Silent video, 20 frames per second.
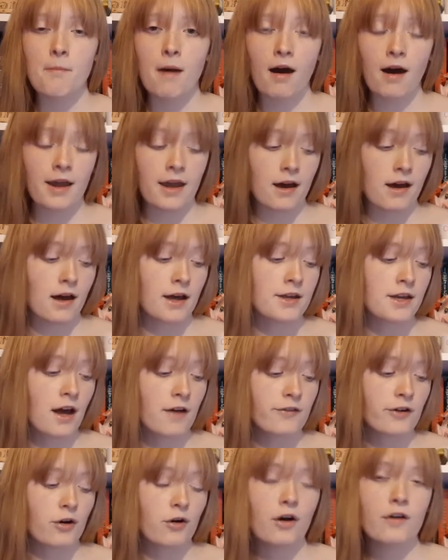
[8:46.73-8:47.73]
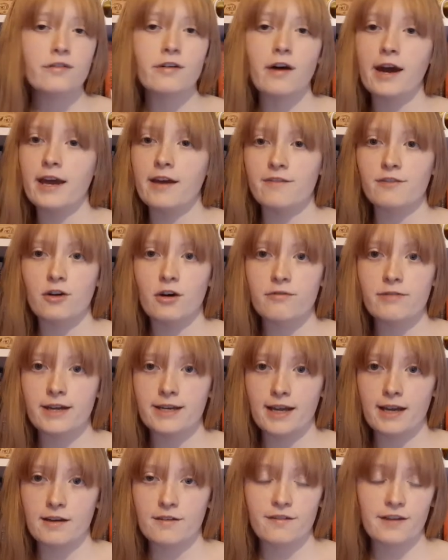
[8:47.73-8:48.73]
Meyer, another author I have not
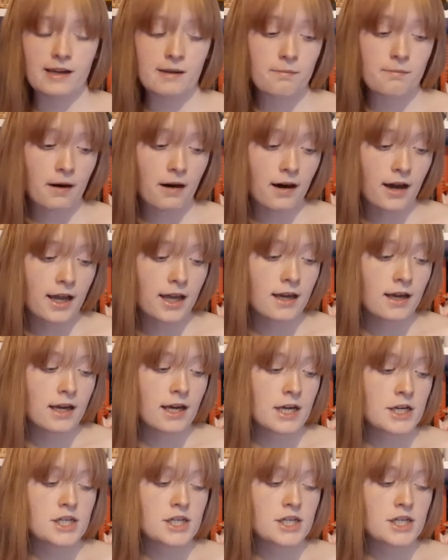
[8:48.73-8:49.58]
read anything by.